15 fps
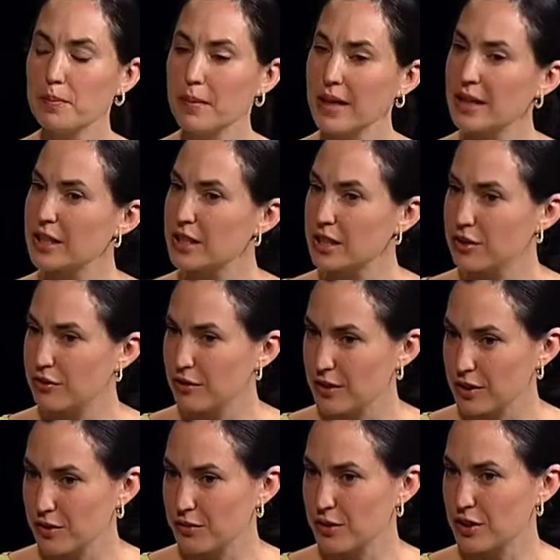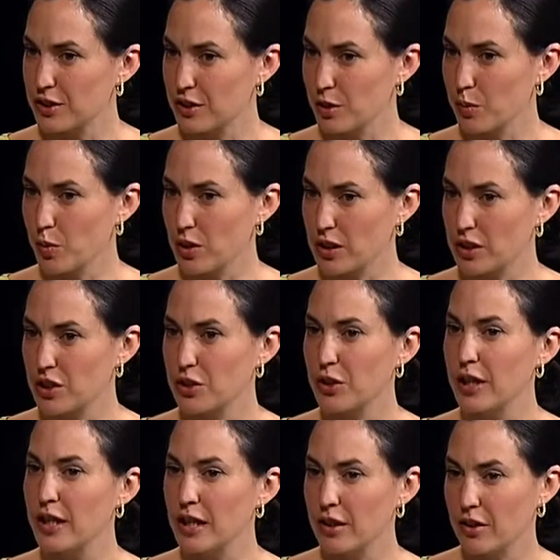make a difference for someone to
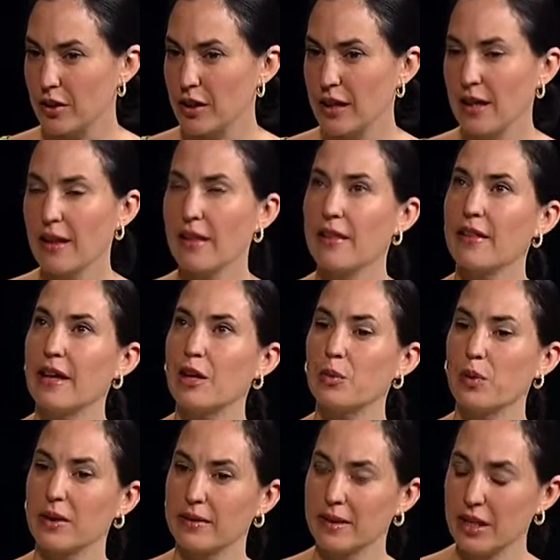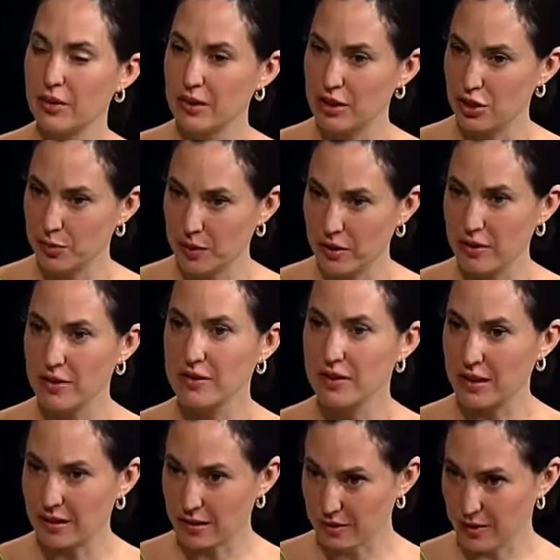hear that what they're
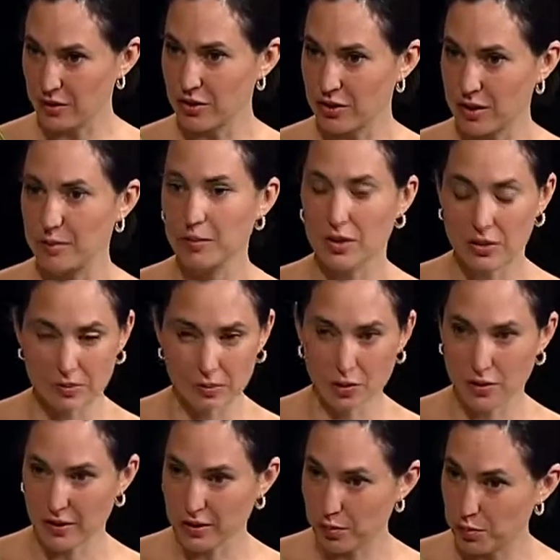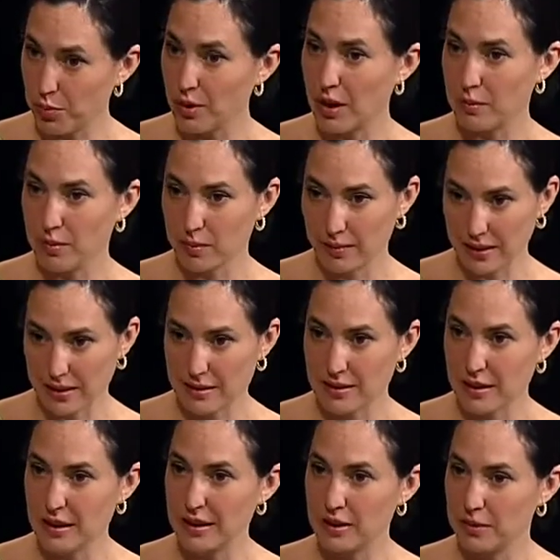experiencing, their symptom or their problem, in this
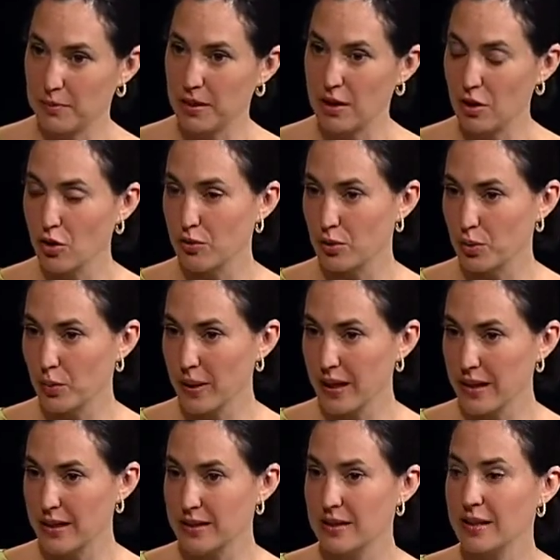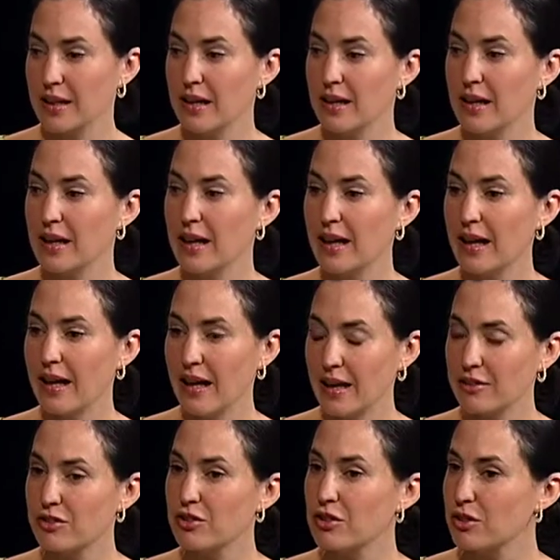case being overweight,
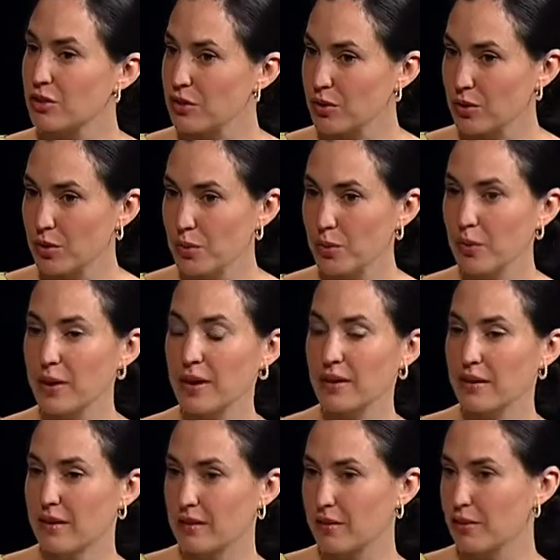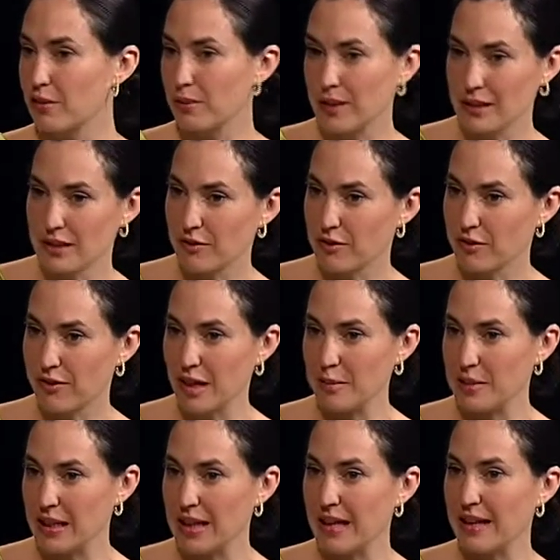has to do with the rest of the
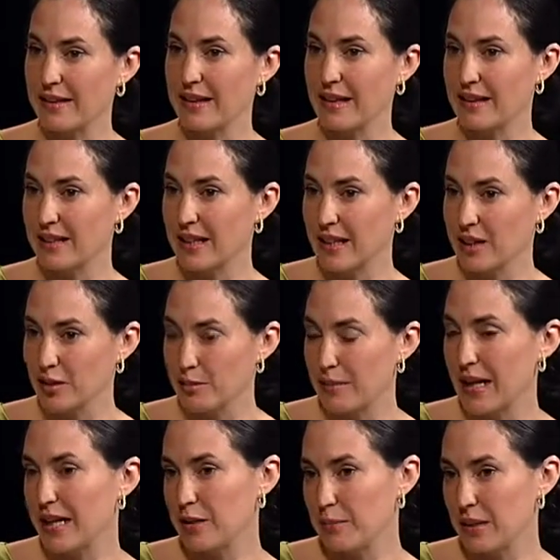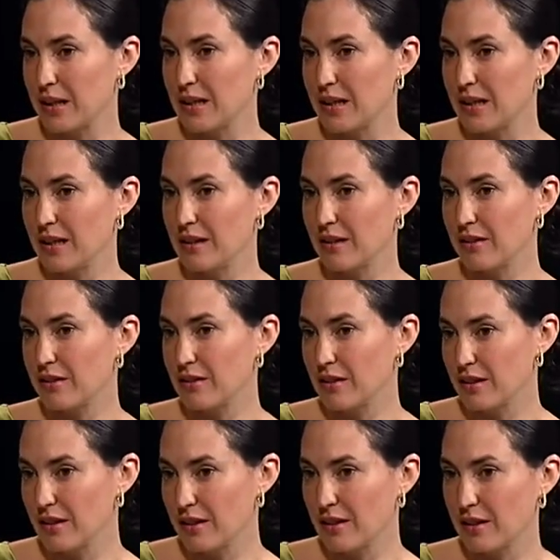family, and that there might be
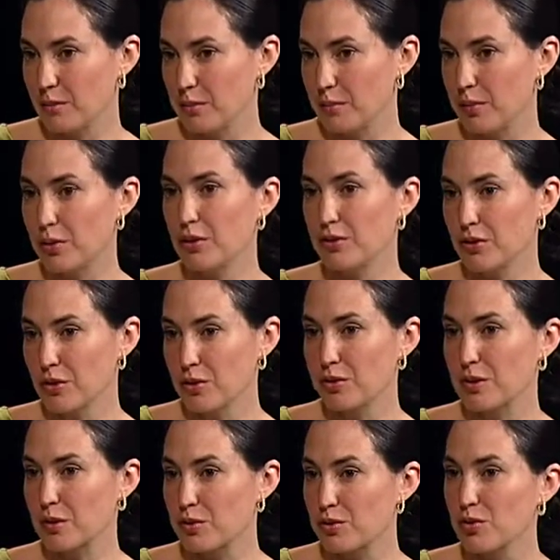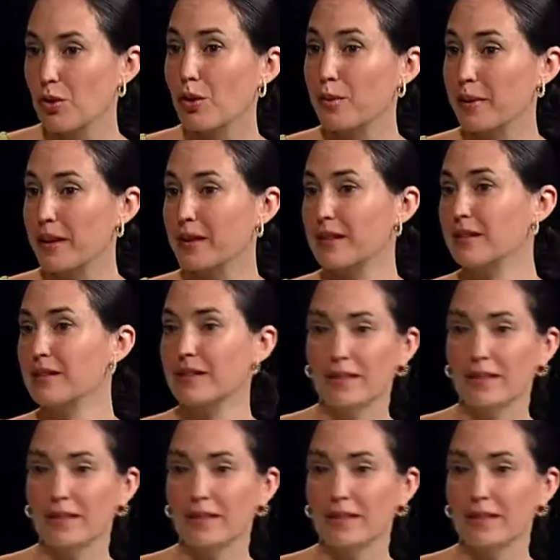the person who's absorbing